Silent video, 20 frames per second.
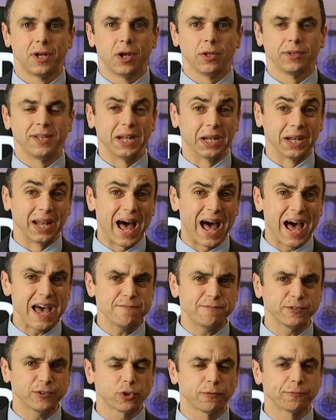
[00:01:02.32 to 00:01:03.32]
the
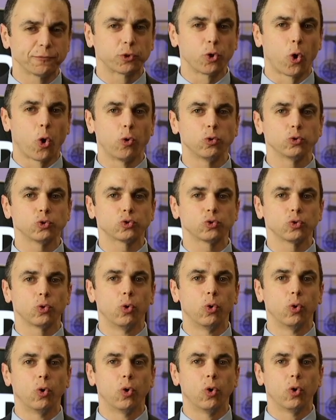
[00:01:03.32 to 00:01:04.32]
lives of those
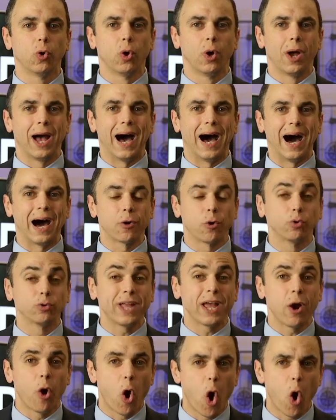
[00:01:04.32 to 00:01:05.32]
who are on
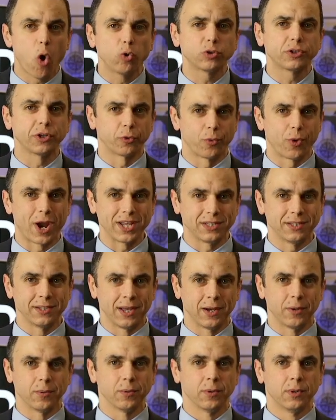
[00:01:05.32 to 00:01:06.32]
the altar right
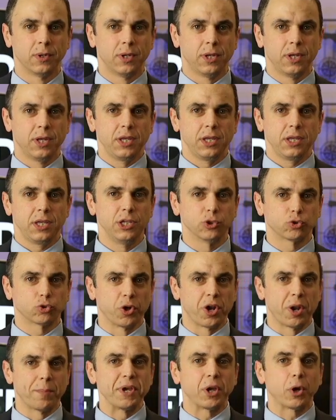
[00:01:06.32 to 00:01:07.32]
now. He's
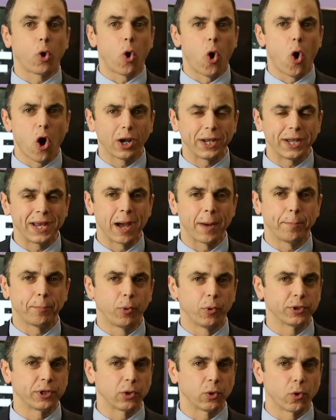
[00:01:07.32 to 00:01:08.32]
going to be calling
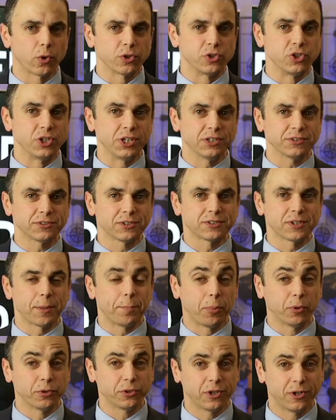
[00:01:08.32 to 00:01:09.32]
upon the Lord Jesus,
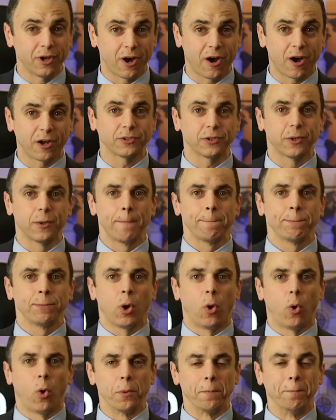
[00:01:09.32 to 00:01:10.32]
upon God,
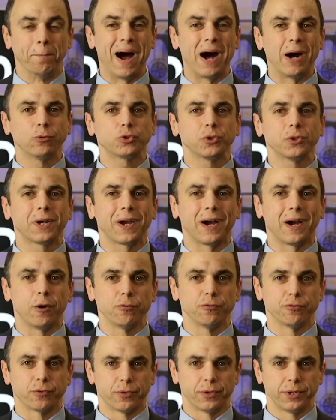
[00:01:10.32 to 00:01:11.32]
on Mount
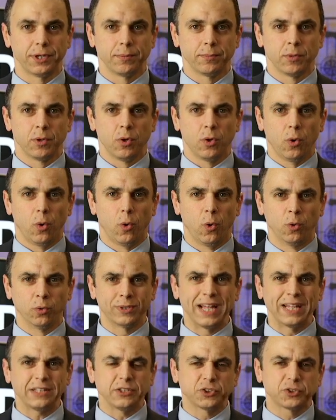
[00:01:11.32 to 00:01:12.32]
Calvary, on
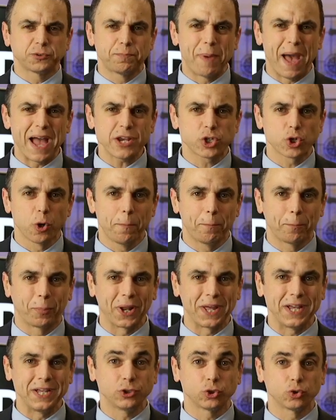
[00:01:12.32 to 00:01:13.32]
that special
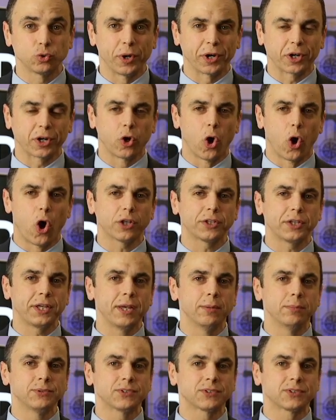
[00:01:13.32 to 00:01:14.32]
place where God
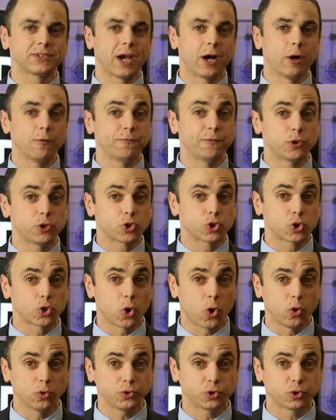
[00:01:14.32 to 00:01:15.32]
himself
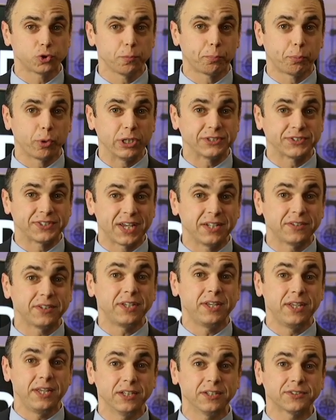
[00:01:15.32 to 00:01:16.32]
chose to present
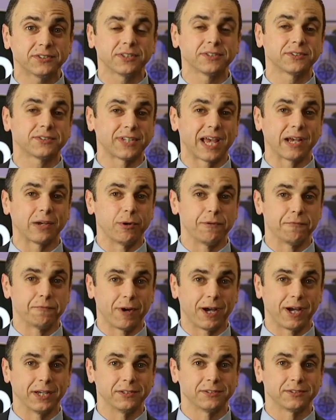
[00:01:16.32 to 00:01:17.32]
his
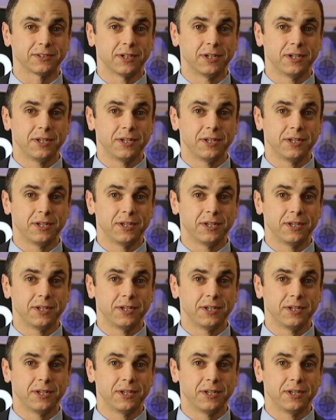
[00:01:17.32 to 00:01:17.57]
sacrifice.